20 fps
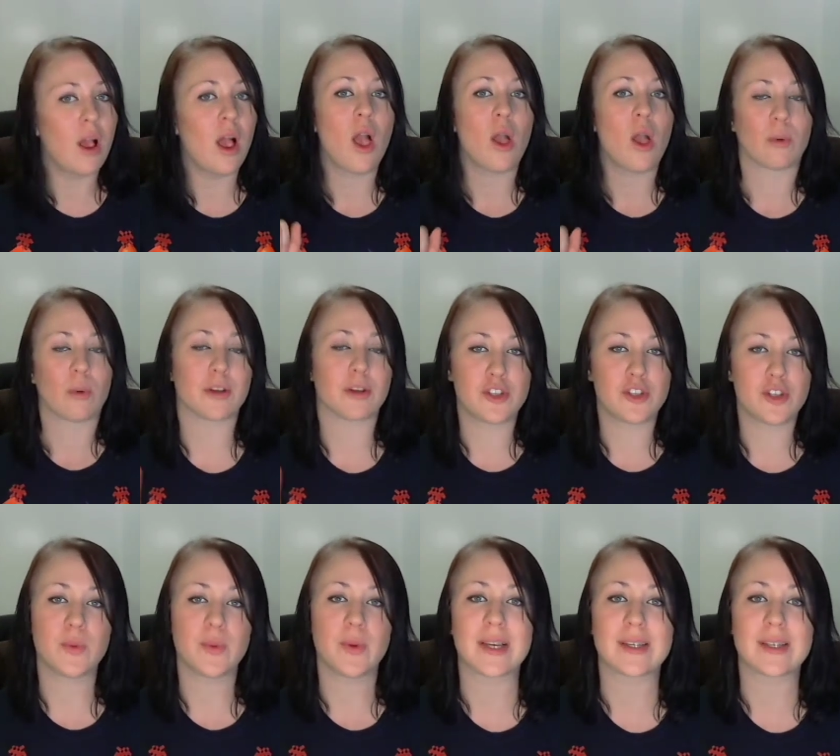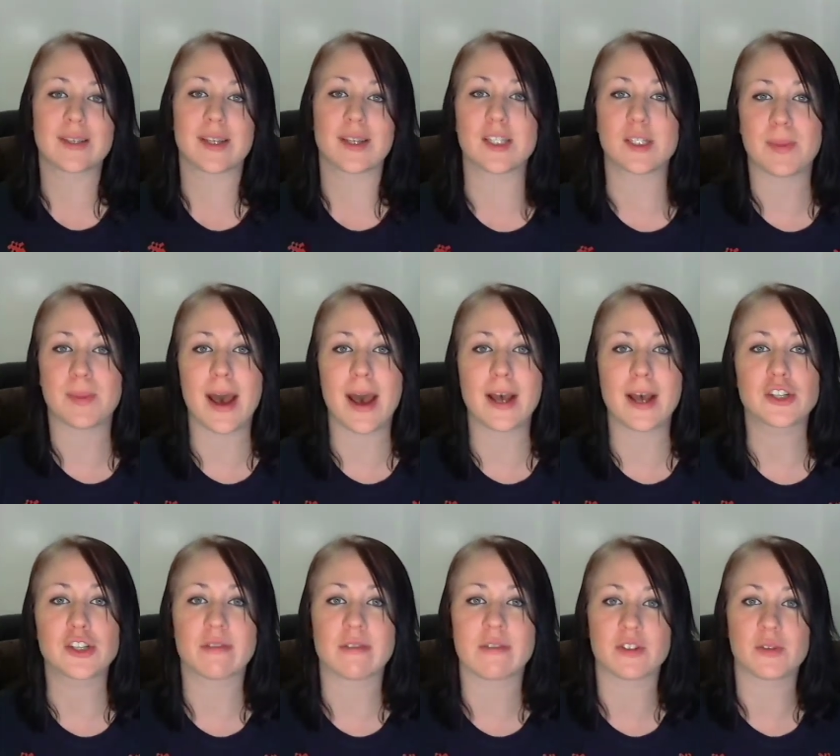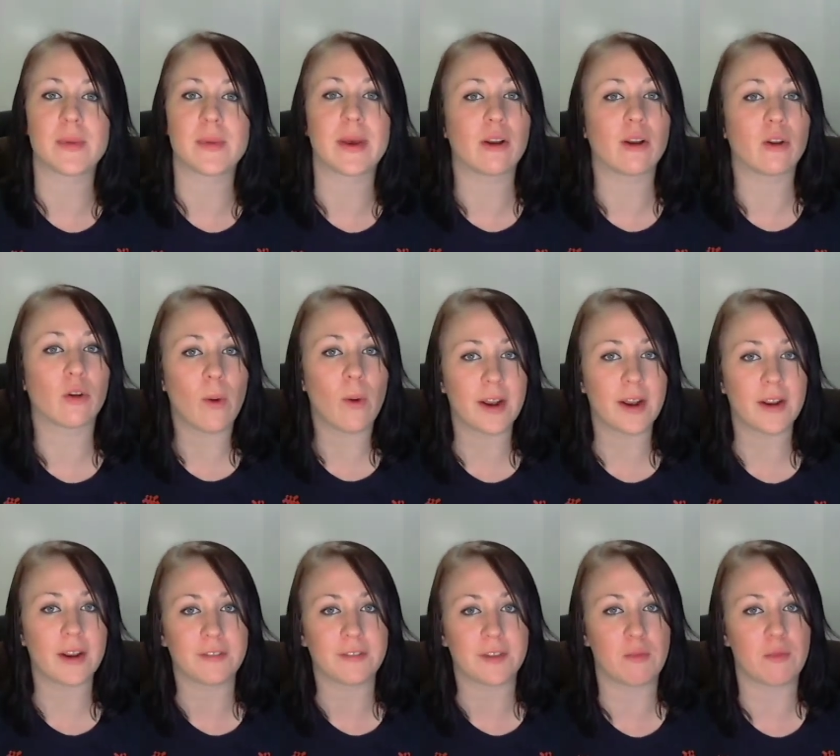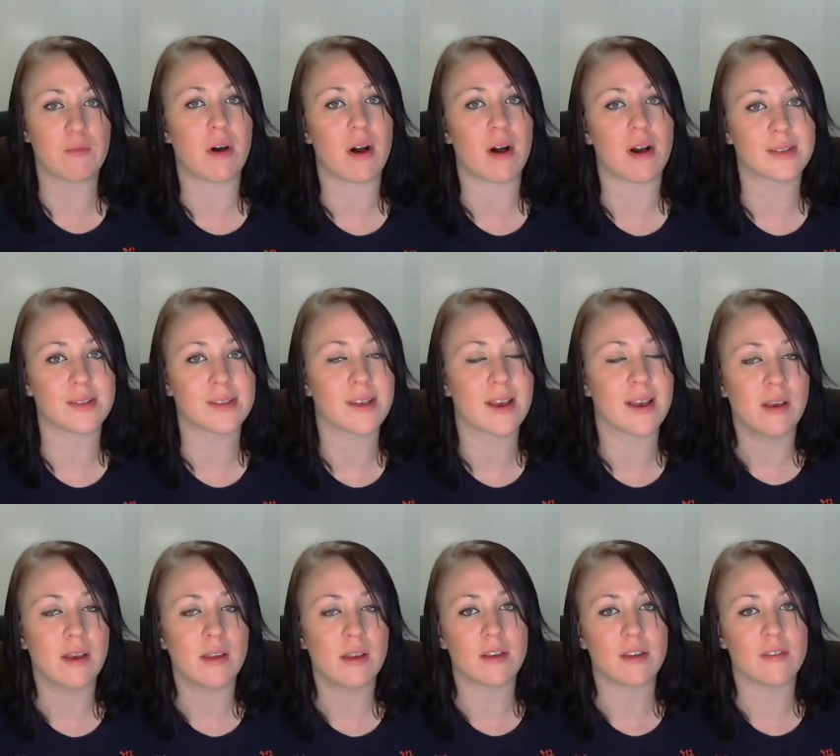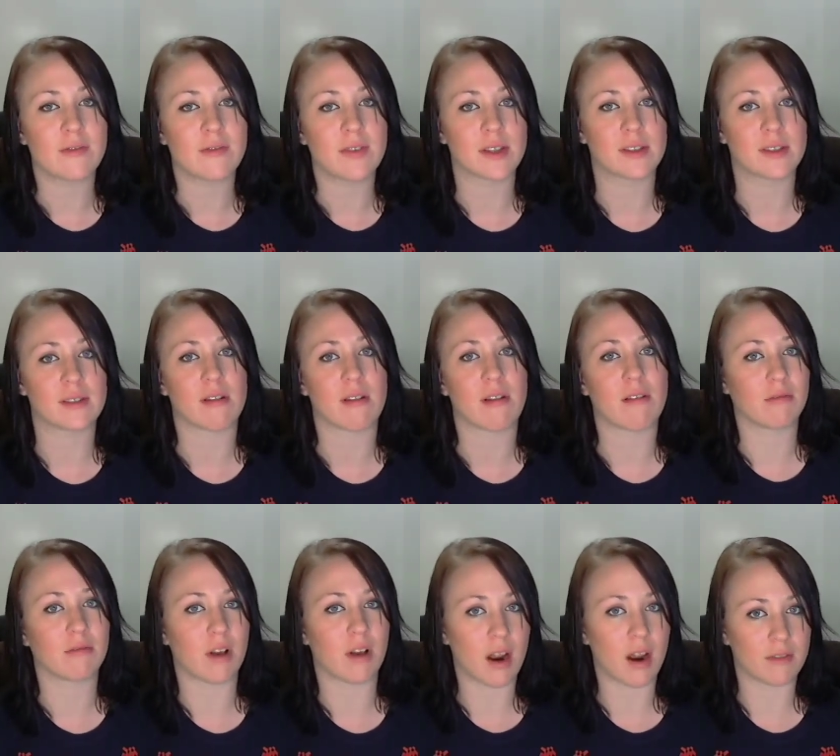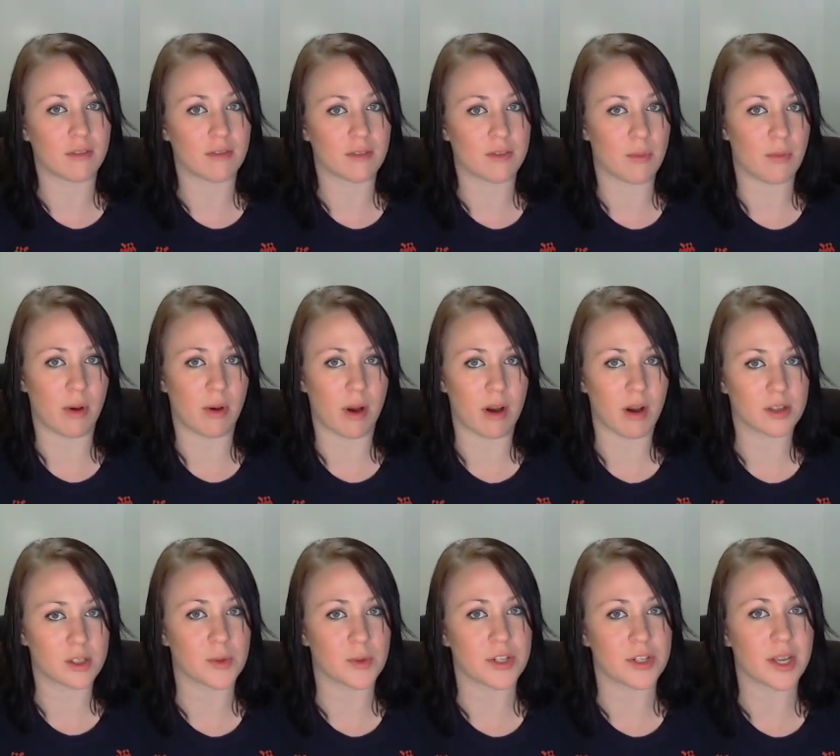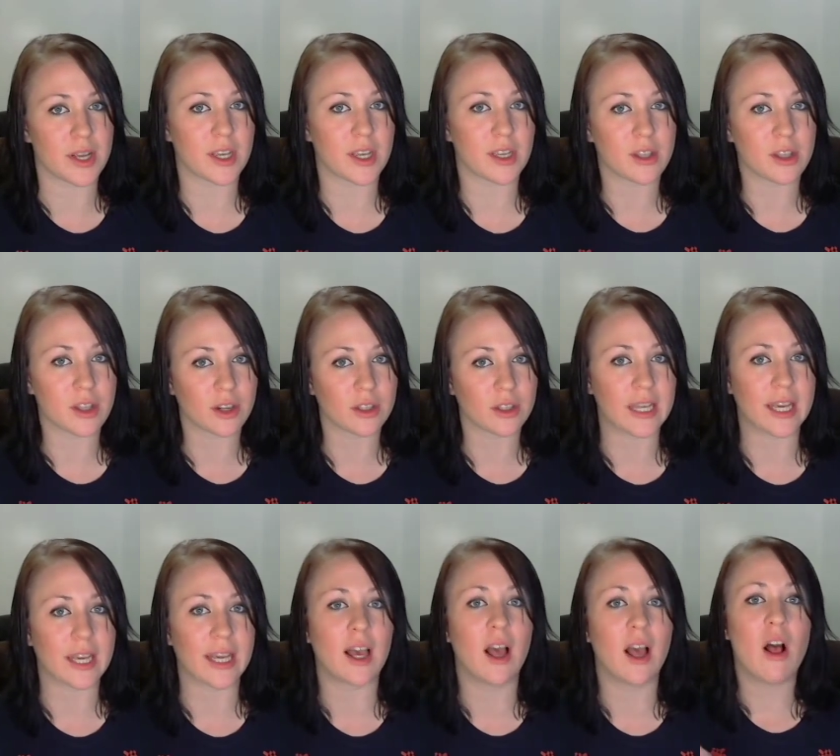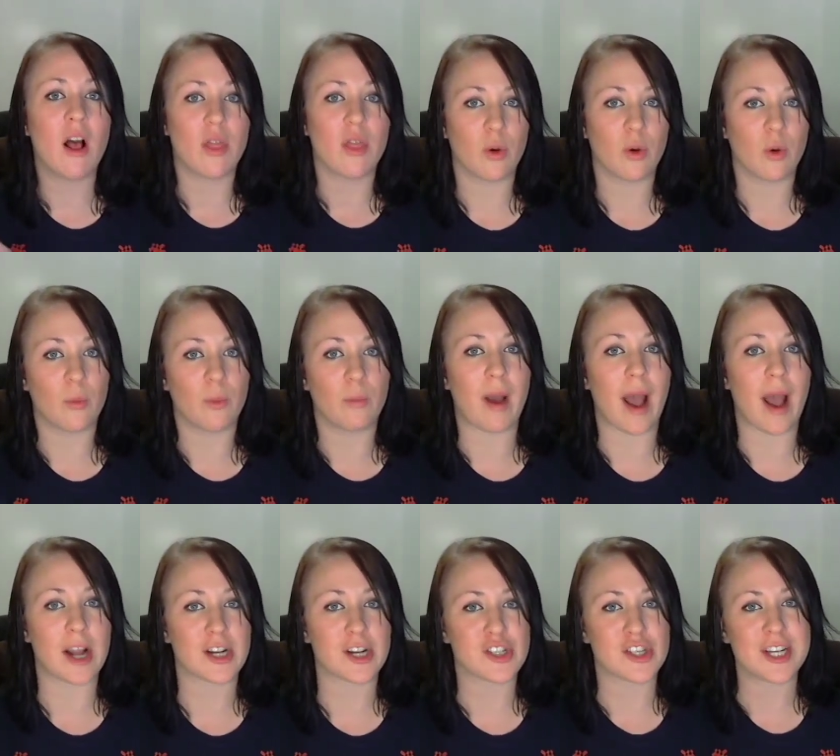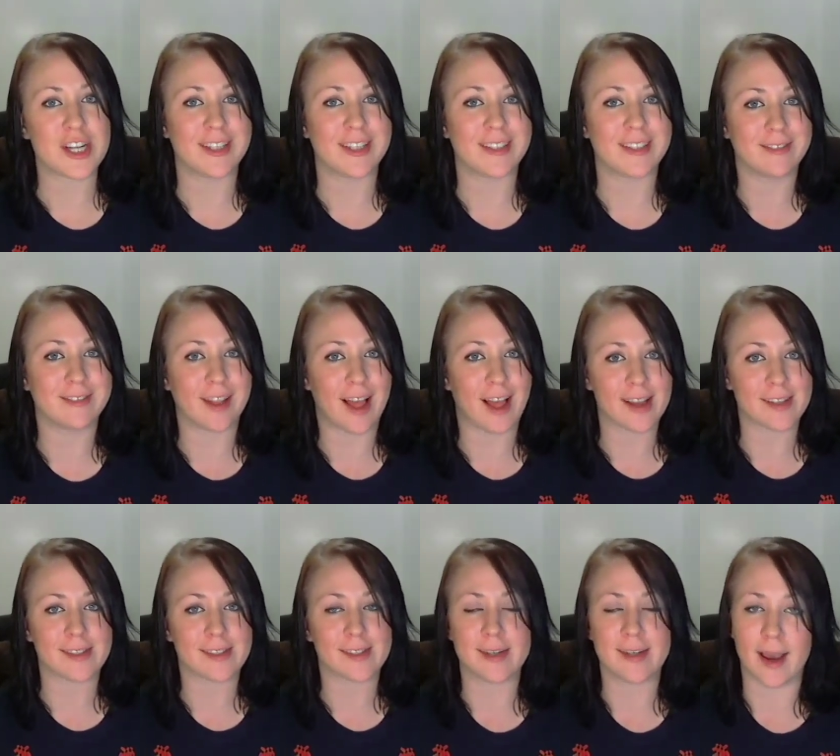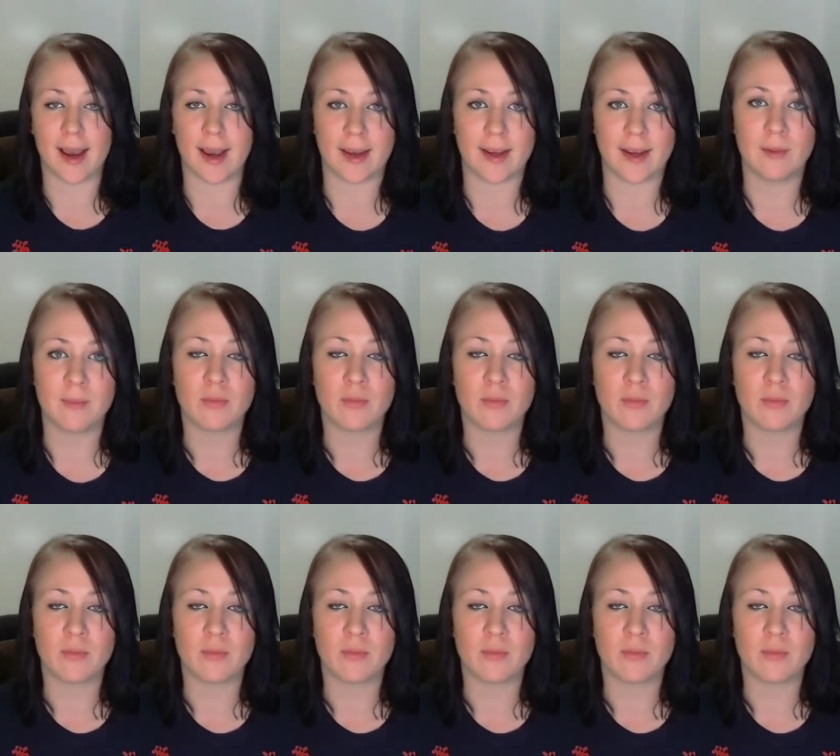We're two weeks since patch and there's been quite a few bugs. They fixed a lot of the bugs, particularly the patch they did last night.